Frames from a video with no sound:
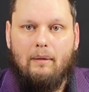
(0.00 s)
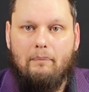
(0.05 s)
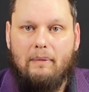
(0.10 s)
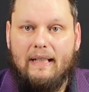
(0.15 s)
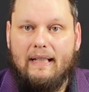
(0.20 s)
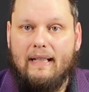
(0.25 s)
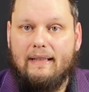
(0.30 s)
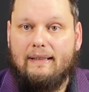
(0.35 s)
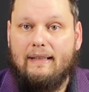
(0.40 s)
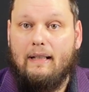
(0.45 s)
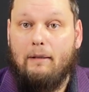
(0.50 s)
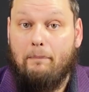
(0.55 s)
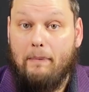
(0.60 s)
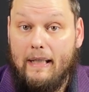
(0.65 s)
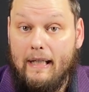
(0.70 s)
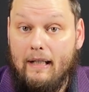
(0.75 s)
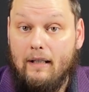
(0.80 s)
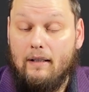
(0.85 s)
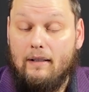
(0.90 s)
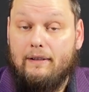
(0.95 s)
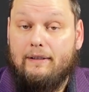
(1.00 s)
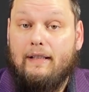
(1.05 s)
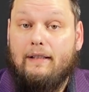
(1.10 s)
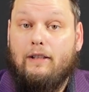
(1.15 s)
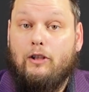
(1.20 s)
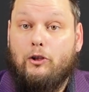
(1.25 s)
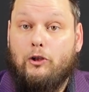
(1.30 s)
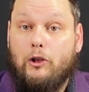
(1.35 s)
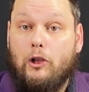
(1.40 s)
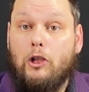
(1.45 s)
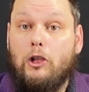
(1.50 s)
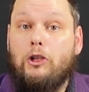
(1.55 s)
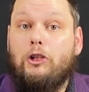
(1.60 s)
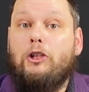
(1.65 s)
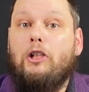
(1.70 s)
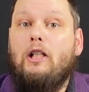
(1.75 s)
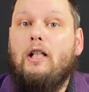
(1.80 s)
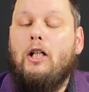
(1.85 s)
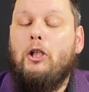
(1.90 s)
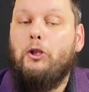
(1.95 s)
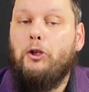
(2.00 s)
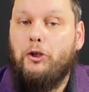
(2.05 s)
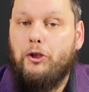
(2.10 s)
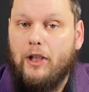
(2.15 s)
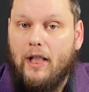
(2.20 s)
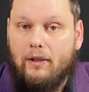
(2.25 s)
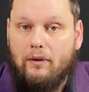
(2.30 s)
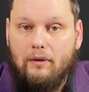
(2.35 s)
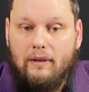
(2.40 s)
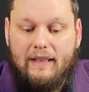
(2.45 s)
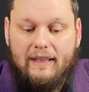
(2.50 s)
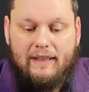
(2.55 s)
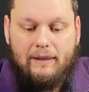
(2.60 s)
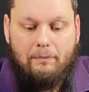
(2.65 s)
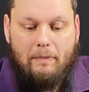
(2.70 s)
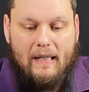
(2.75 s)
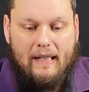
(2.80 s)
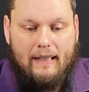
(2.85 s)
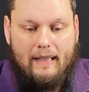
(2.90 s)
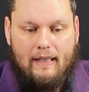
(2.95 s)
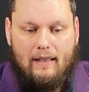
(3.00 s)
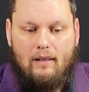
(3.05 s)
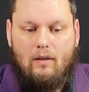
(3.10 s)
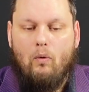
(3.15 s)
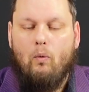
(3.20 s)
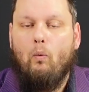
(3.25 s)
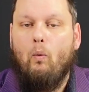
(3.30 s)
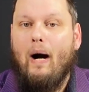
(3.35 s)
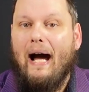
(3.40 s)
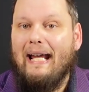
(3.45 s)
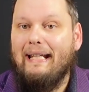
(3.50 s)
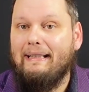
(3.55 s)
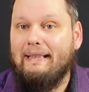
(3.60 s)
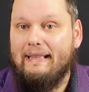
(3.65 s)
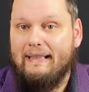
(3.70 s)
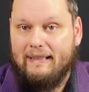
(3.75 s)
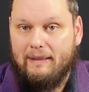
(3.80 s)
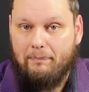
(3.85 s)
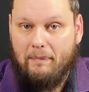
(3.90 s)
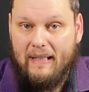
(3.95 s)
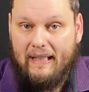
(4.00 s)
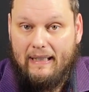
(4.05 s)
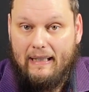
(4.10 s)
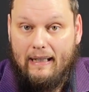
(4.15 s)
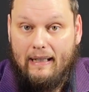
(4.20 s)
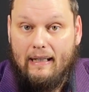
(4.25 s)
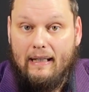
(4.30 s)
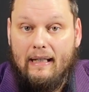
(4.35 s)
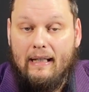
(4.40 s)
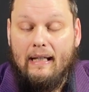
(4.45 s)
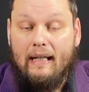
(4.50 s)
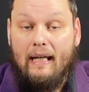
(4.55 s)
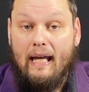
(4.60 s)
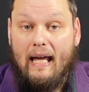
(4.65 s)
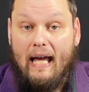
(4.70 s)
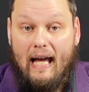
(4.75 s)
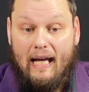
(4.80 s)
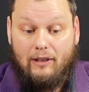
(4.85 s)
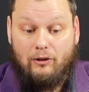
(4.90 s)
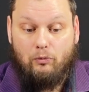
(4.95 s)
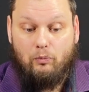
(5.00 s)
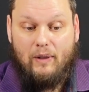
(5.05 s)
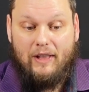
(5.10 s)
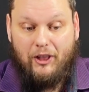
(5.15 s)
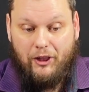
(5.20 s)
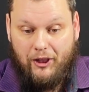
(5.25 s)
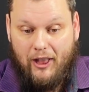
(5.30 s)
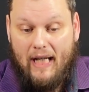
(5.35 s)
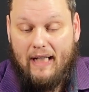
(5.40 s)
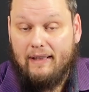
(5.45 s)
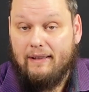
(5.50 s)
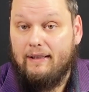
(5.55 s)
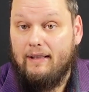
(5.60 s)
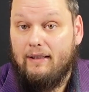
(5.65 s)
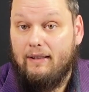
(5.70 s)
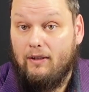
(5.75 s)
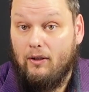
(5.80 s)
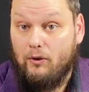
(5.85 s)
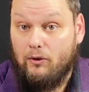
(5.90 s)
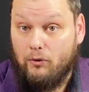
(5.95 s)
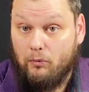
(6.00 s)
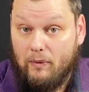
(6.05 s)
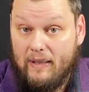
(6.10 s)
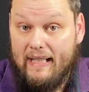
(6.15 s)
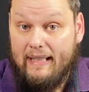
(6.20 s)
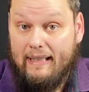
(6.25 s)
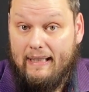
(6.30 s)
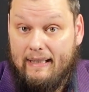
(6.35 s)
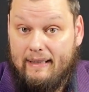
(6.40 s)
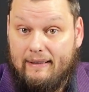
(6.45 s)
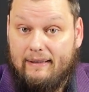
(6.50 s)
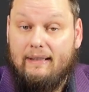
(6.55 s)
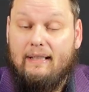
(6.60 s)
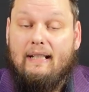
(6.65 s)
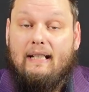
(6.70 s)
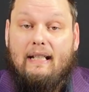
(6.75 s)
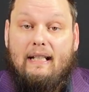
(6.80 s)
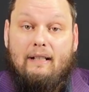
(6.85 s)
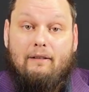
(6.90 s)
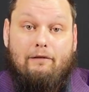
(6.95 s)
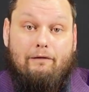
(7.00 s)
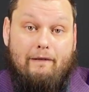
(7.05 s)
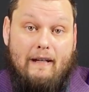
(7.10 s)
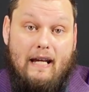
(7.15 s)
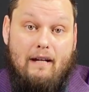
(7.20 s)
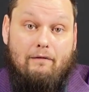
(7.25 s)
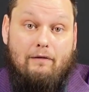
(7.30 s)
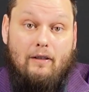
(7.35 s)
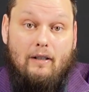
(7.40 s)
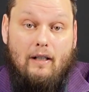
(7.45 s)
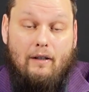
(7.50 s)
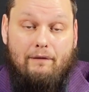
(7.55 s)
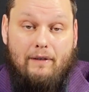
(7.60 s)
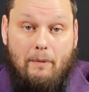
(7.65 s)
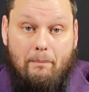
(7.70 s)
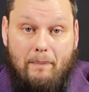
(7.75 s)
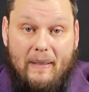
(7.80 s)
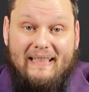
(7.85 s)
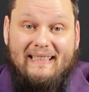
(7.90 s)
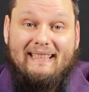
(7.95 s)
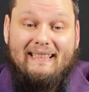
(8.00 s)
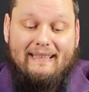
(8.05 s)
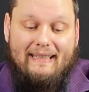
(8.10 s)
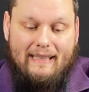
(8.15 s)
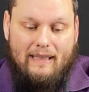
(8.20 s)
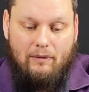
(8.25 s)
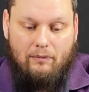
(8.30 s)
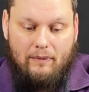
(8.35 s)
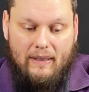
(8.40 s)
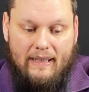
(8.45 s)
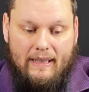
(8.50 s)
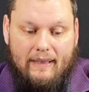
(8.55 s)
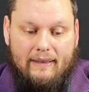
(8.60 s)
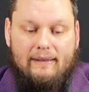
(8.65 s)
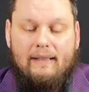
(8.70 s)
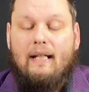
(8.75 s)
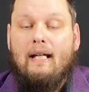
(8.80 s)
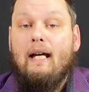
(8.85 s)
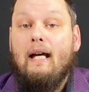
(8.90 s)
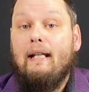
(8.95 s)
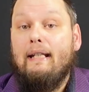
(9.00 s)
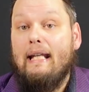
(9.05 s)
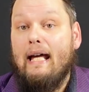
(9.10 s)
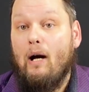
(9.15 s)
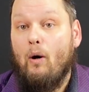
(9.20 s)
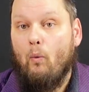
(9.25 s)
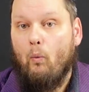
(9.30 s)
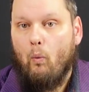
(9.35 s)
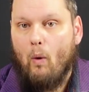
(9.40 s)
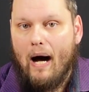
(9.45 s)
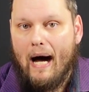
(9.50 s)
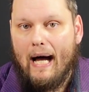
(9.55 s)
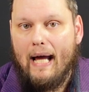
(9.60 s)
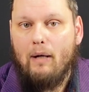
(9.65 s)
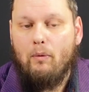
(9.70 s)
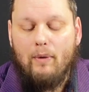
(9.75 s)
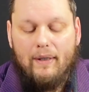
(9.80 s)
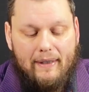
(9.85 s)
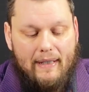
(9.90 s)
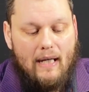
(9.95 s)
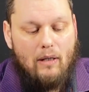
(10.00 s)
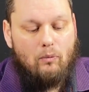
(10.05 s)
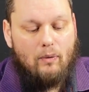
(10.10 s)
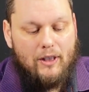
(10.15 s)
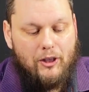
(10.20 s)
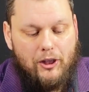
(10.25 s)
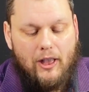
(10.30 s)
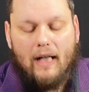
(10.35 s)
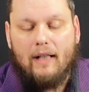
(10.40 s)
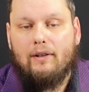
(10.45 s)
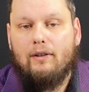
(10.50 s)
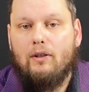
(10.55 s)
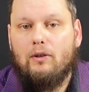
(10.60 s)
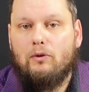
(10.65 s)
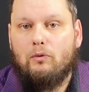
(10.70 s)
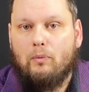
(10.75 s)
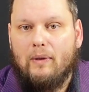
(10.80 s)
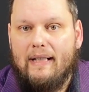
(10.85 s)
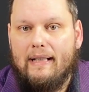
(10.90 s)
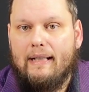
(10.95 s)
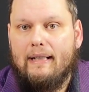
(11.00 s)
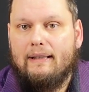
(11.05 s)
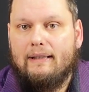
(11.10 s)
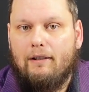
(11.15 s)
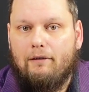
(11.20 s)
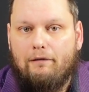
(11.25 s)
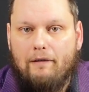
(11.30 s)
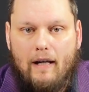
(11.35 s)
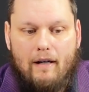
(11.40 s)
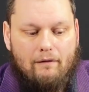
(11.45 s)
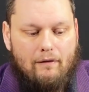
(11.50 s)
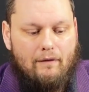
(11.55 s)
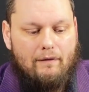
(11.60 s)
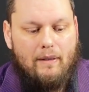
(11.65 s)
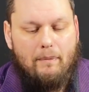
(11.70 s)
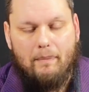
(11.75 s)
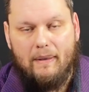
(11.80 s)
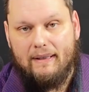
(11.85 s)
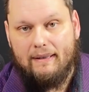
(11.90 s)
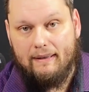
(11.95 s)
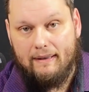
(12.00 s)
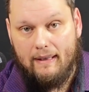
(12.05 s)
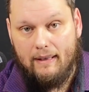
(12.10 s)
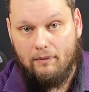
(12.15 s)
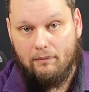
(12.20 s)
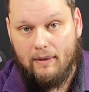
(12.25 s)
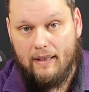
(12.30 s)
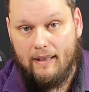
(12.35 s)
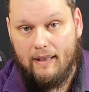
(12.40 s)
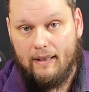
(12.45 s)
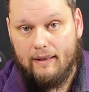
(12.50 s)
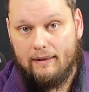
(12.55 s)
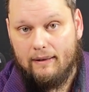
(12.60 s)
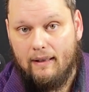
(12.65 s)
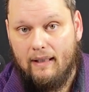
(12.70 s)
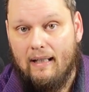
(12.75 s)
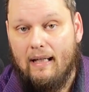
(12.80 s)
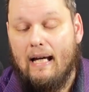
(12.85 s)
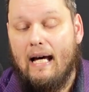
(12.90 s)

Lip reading: Because it appears that the church, generally speaking, widely speaking, has rejected those readings in favor of the Byzantine readings. Now, why would they reject those readings in favor of the Byzantine readings?